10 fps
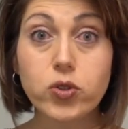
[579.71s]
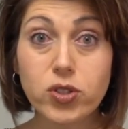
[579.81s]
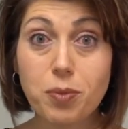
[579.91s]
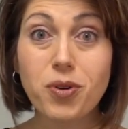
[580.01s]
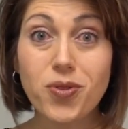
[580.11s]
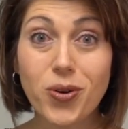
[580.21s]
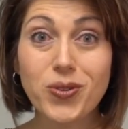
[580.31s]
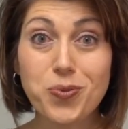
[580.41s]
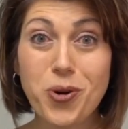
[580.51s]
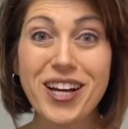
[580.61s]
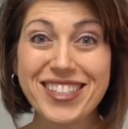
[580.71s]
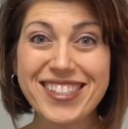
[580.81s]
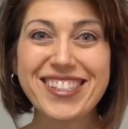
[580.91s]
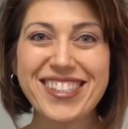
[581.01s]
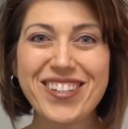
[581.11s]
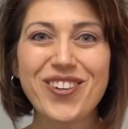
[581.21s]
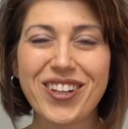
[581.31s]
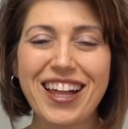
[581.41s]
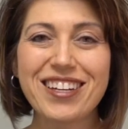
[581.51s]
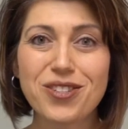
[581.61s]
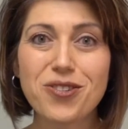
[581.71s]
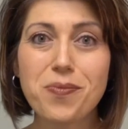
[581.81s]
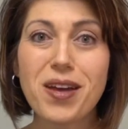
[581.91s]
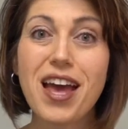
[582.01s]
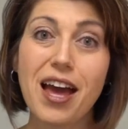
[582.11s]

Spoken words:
some of those practices in your classroom,